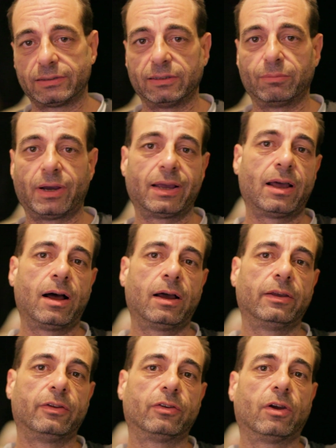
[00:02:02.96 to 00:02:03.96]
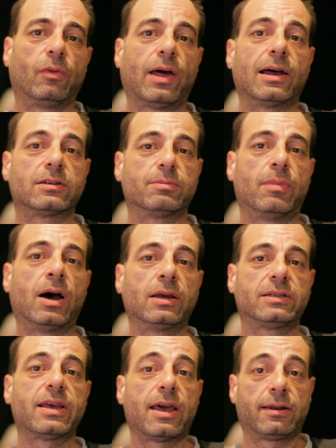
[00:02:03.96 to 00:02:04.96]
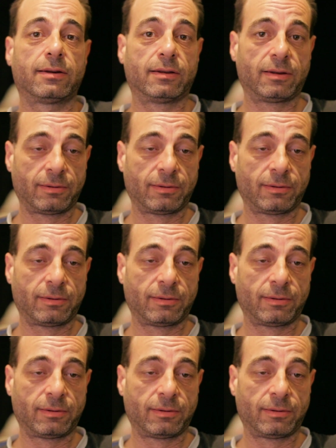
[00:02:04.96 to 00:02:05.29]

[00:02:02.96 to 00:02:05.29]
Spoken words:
in my eye, so that's my 10.